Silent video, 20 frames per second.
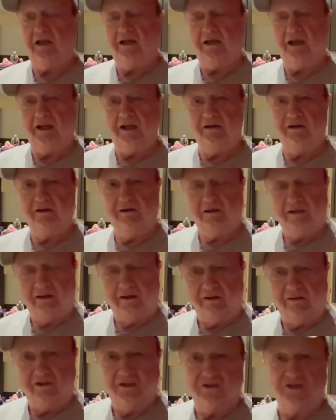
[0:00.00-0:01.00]
and then
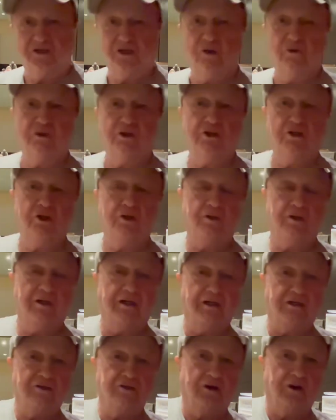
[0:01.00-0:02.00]
this union unit
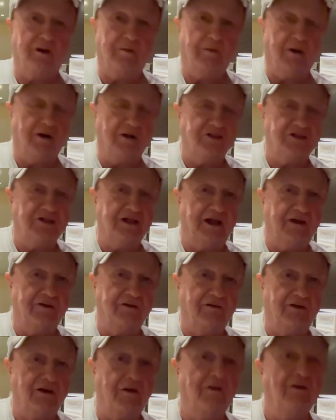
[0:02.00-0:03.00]
is going to march down
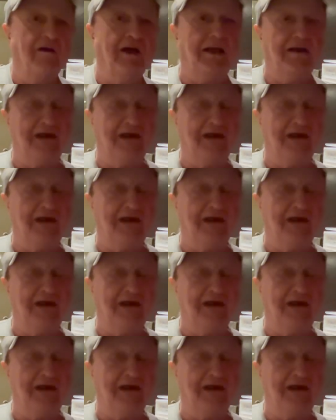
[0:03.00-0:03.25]
the road.